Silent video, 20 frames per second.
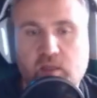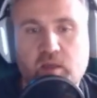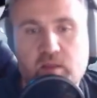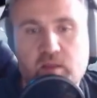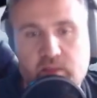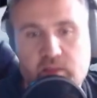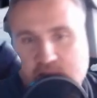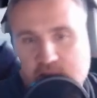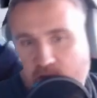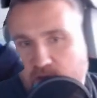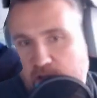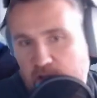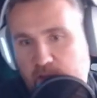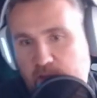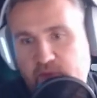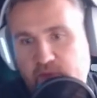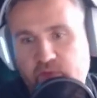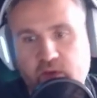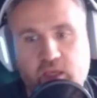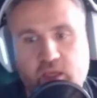That's gonna
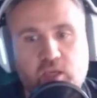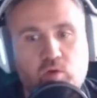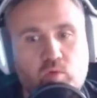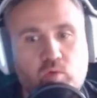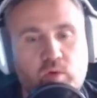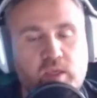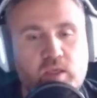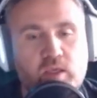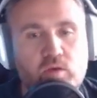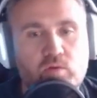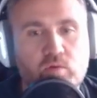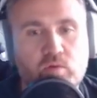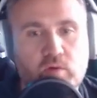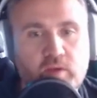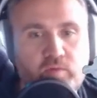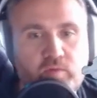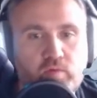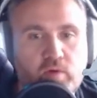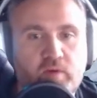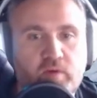be very quick.
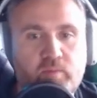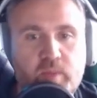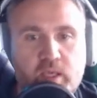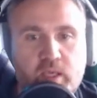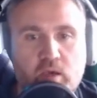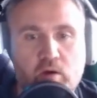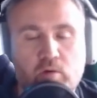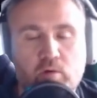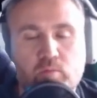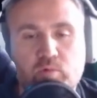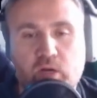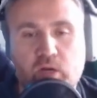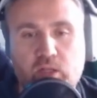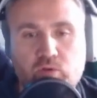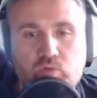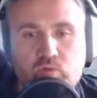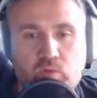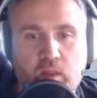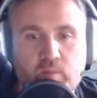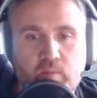If you have bigger upgrade,
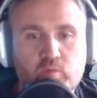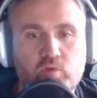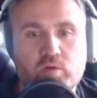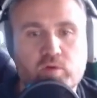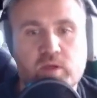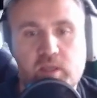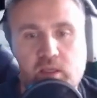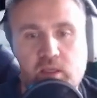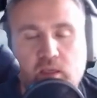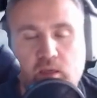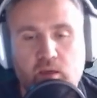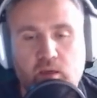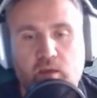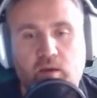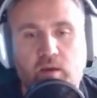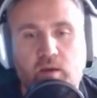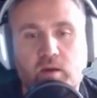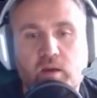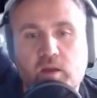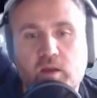do them during
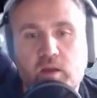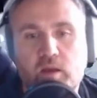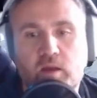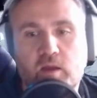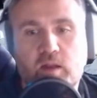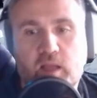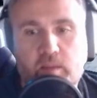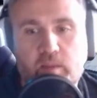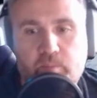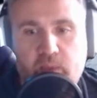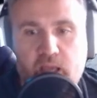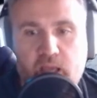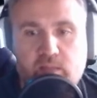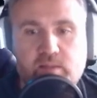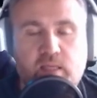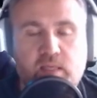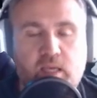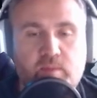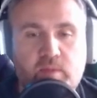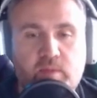like bear
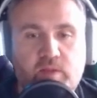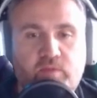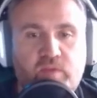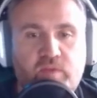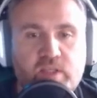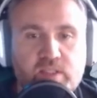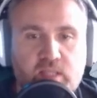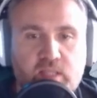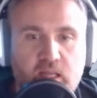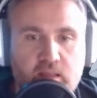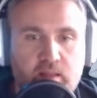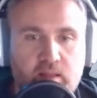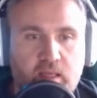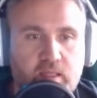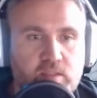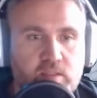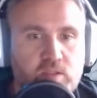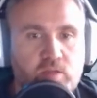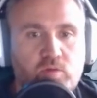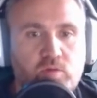time and things like
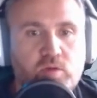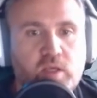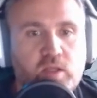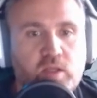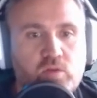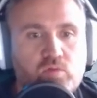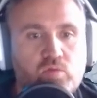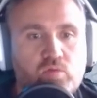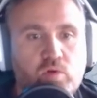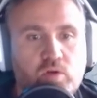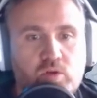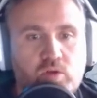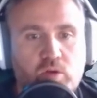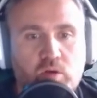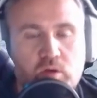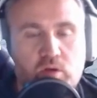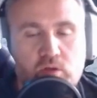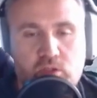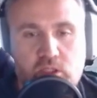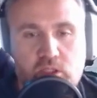that. You can
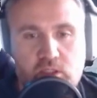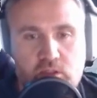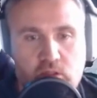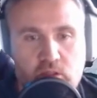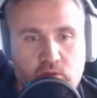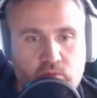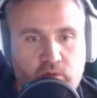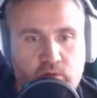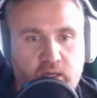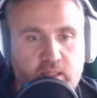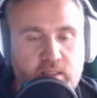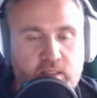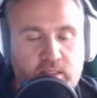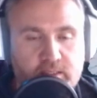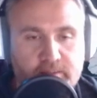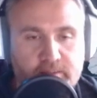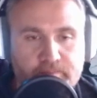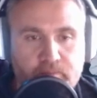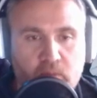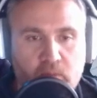do a shit ton right
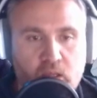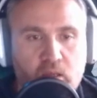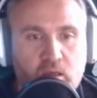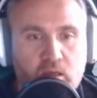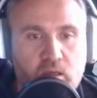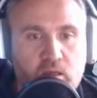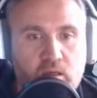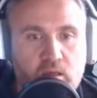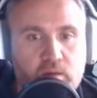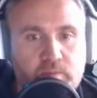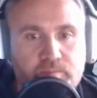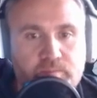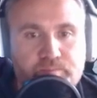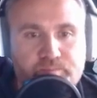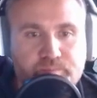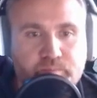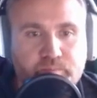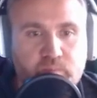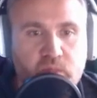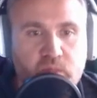here.
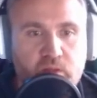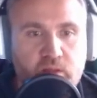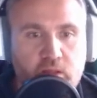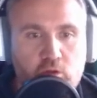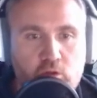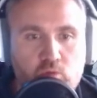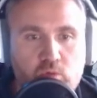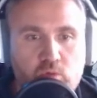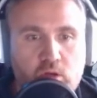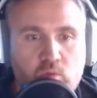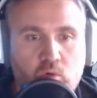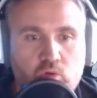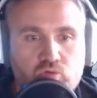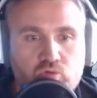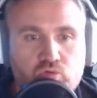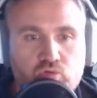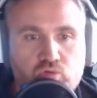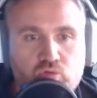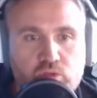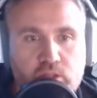Then you will want
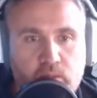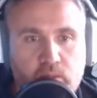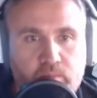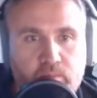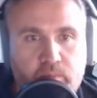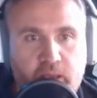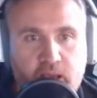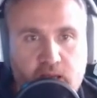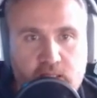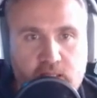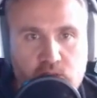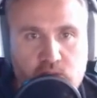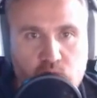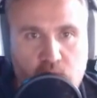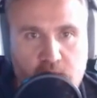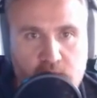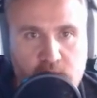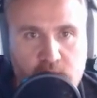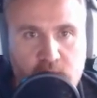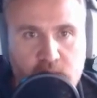to do some bear as
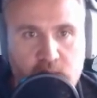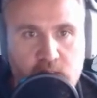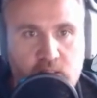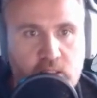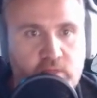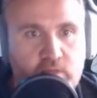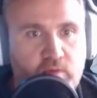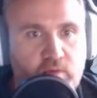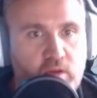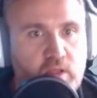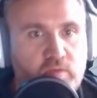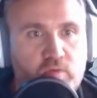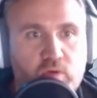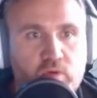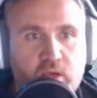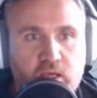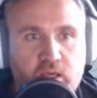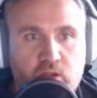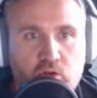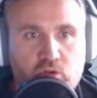well. Even if you
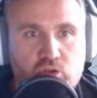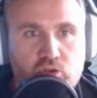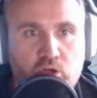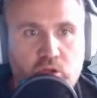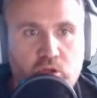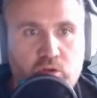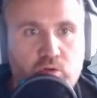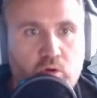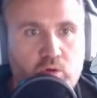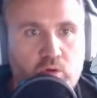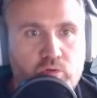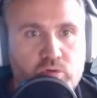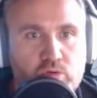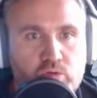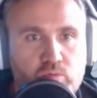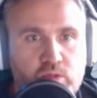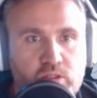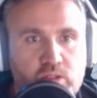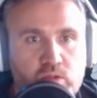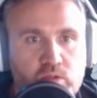cannot join, you
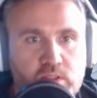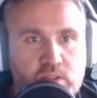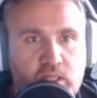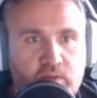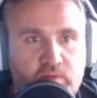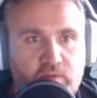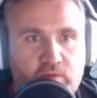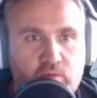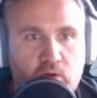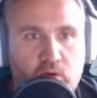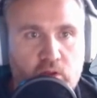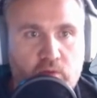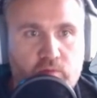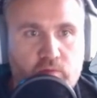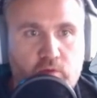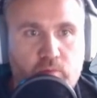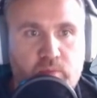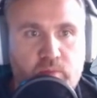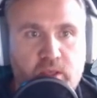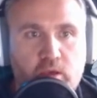squeeze yourself if one of
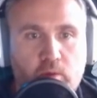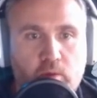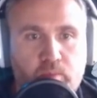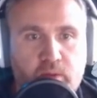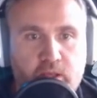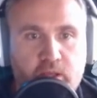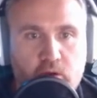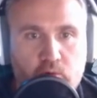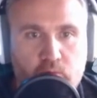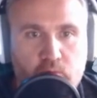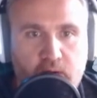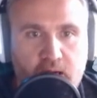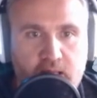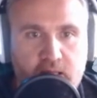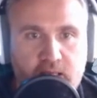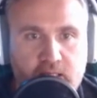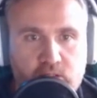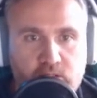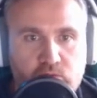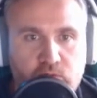the bigger player
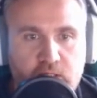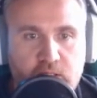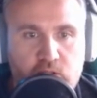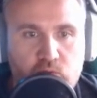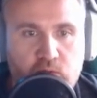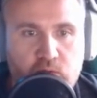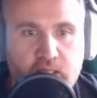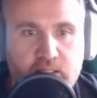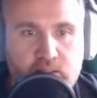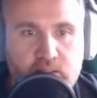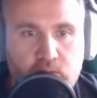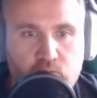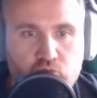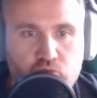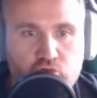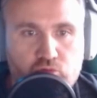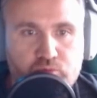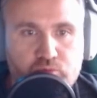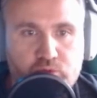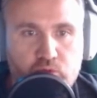rally as soon as you get some
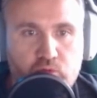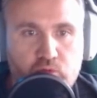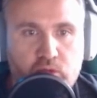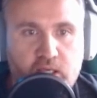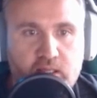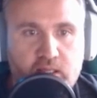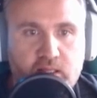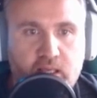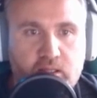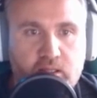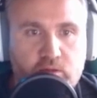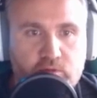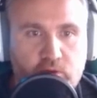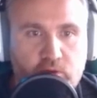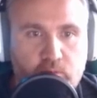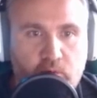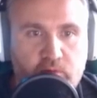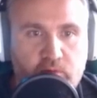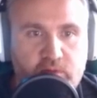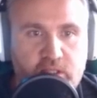troops, so you can get
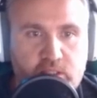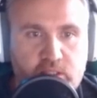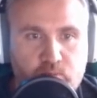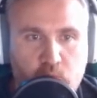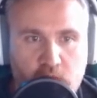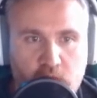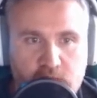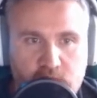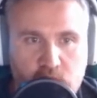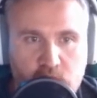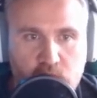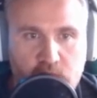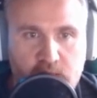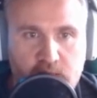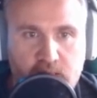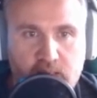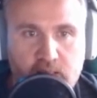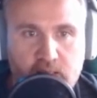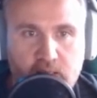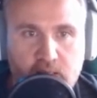some of these points
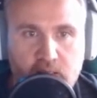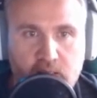going.